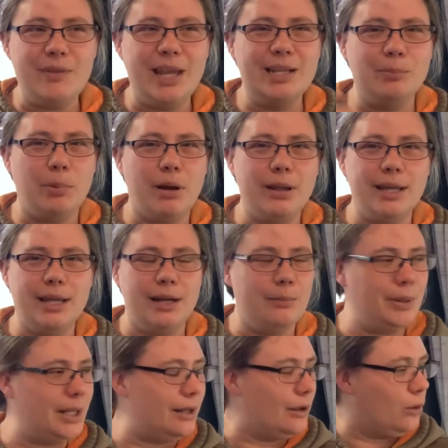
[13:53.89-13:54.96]
It's probably going to
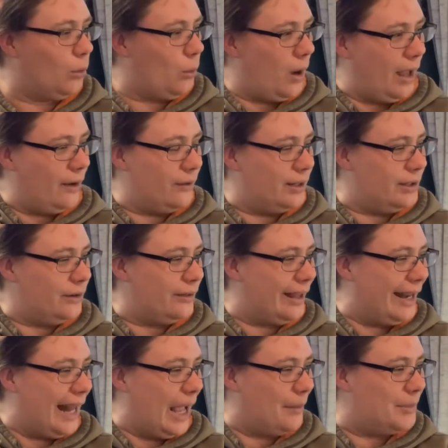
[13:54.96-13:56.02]
be a little while until
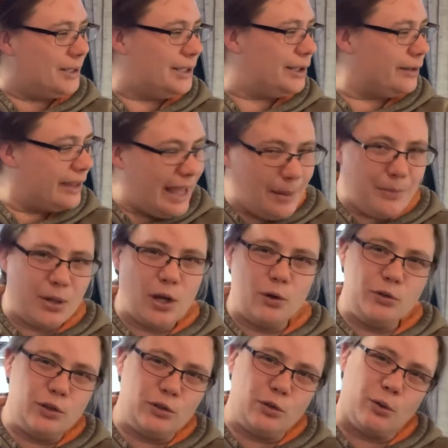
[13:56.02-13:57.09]
that happens. So that
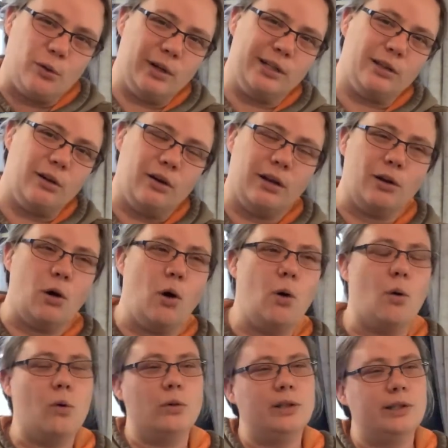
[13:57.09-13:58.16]
begonia tour is on
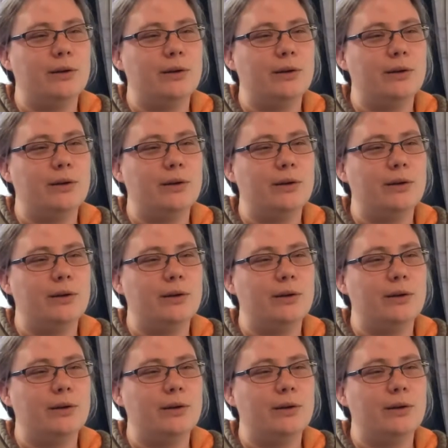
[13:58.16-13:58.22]
hold.